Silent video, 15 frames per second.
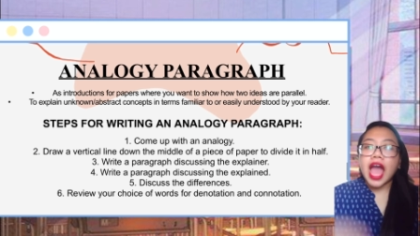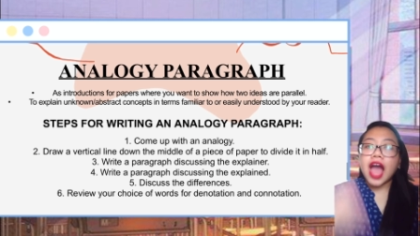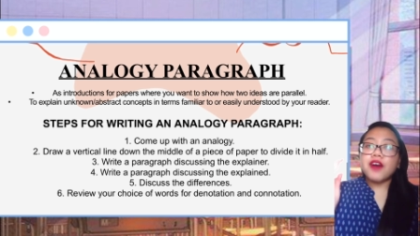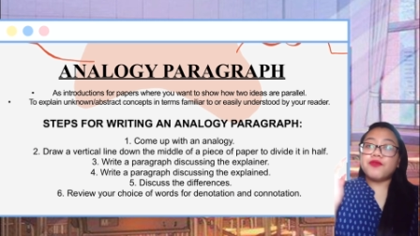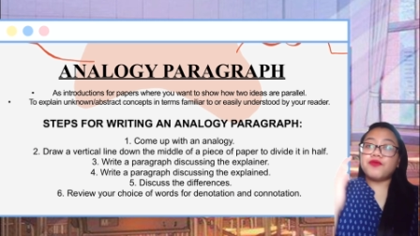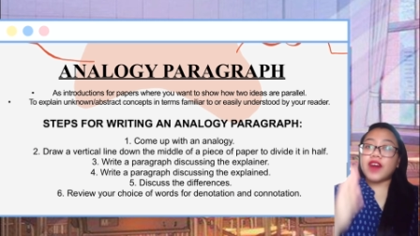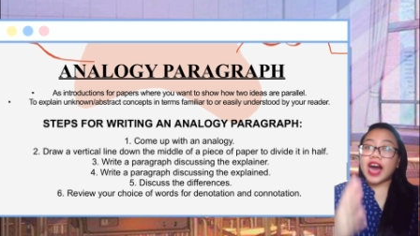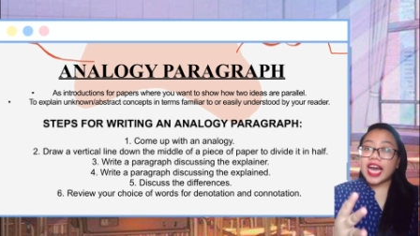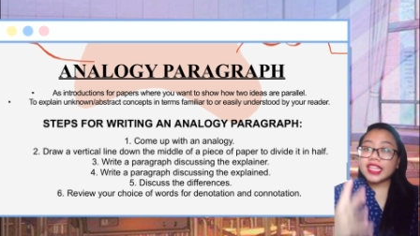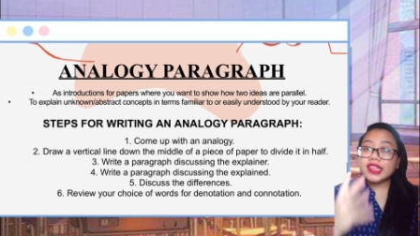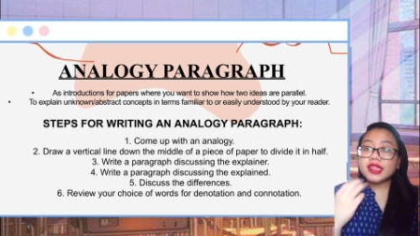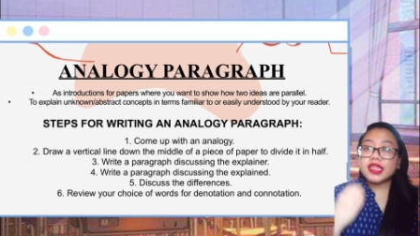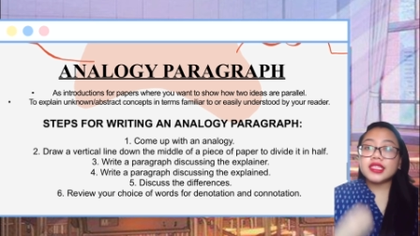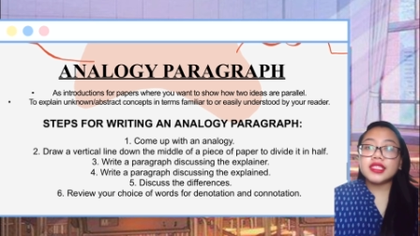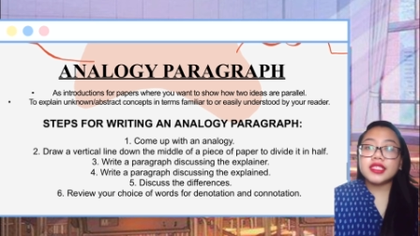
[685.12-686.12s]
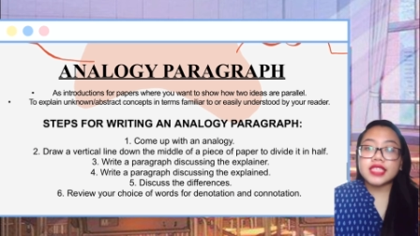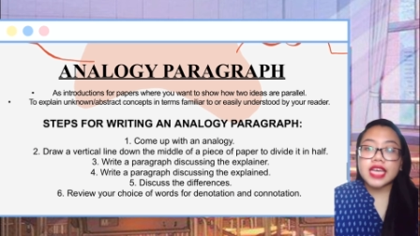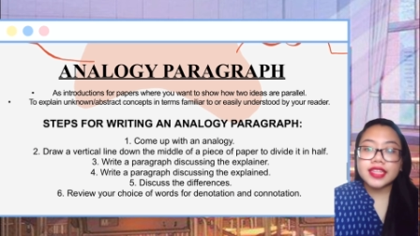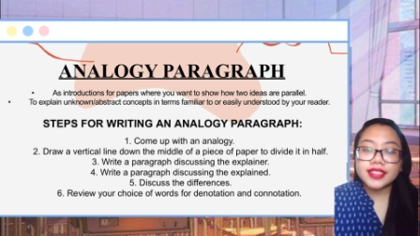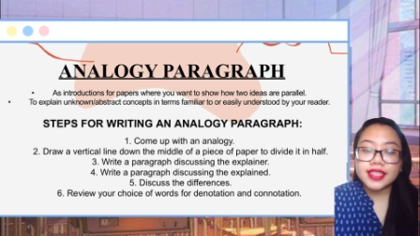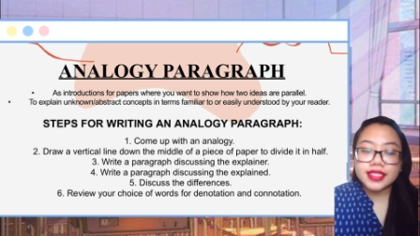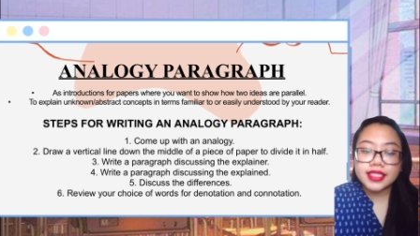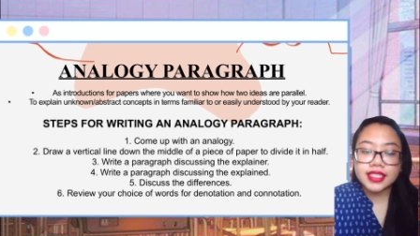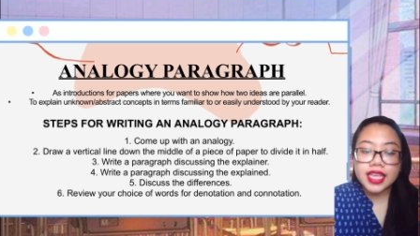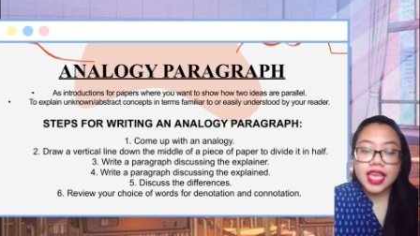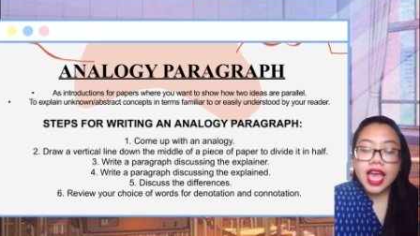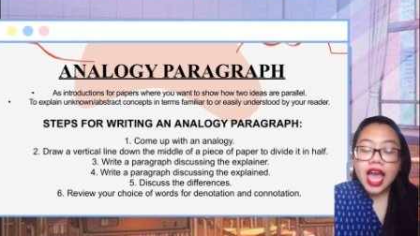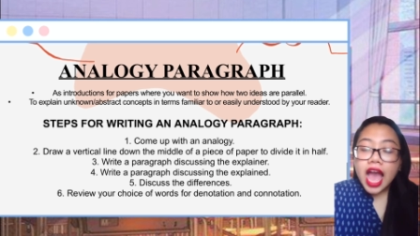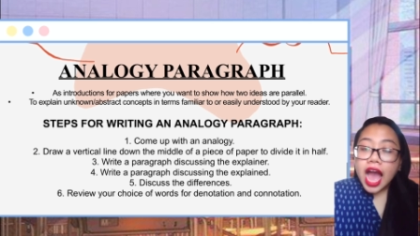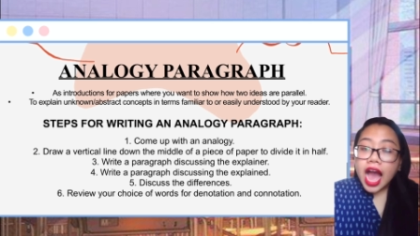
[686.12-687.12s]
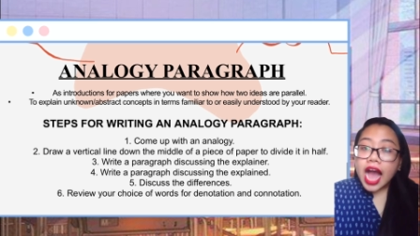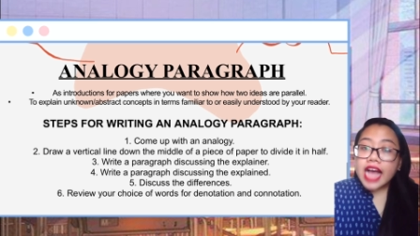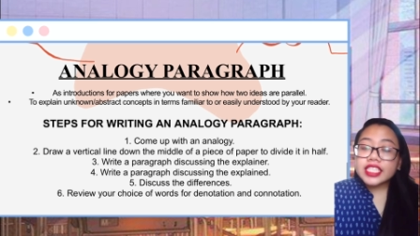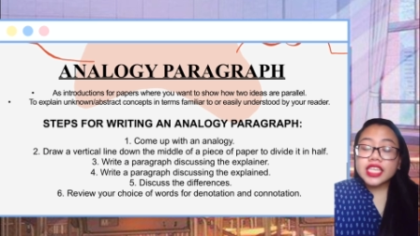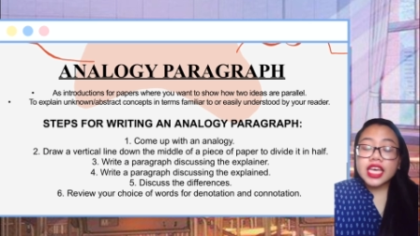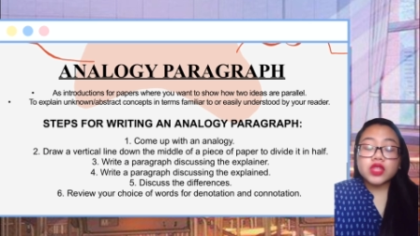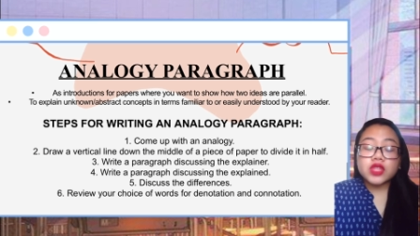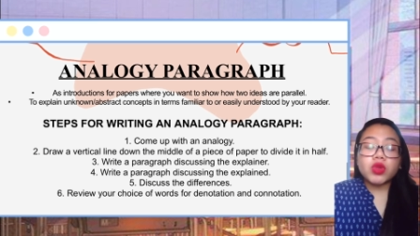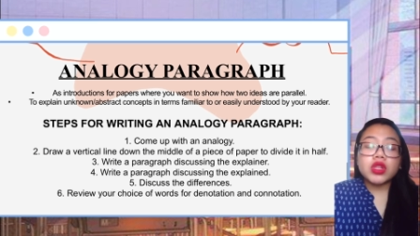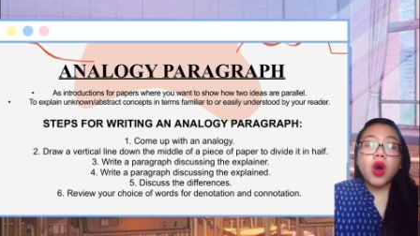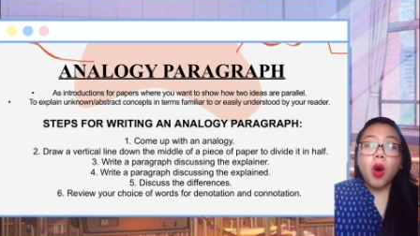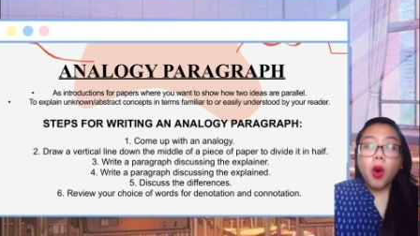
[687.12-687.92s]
Fight this tendency as it will